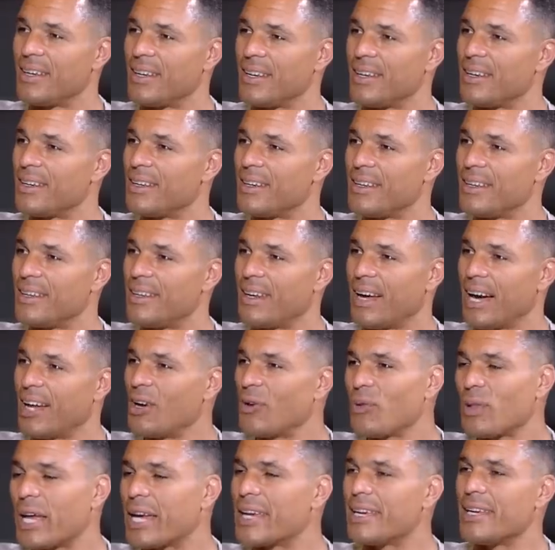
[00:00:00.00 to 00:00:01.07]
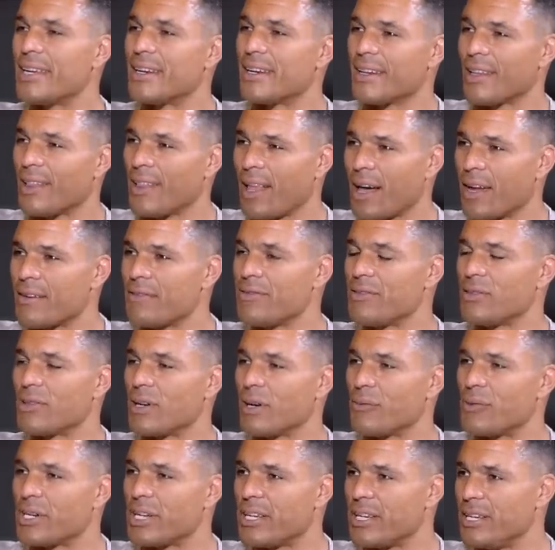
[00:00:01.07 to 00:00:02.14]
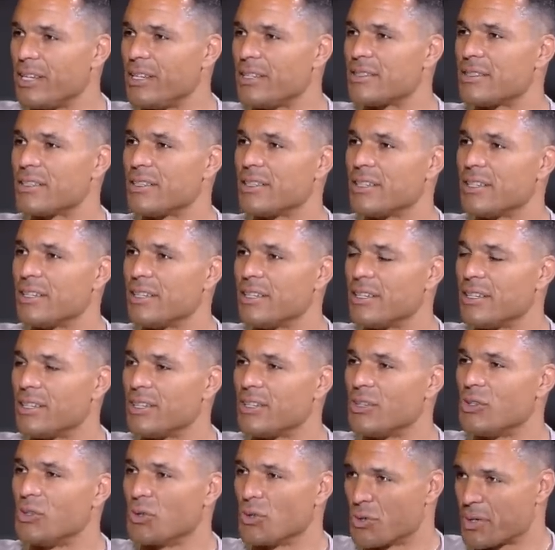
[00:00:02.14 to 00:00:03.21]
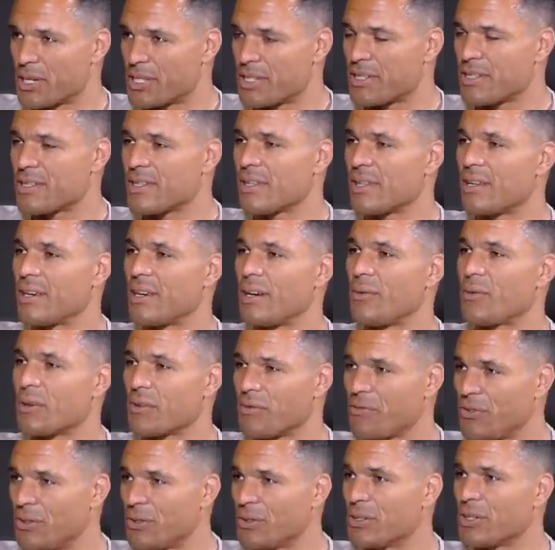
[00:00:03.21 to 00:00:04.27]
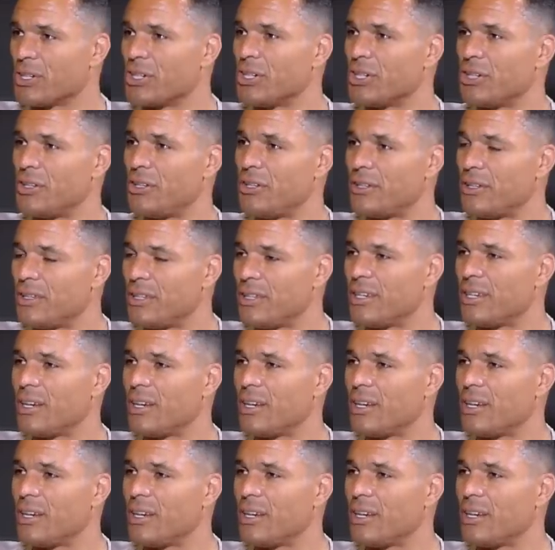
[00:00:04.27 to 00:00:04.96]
Uh, I don't like eating a lot of food. I want to eat nutritiously. I want to feel good.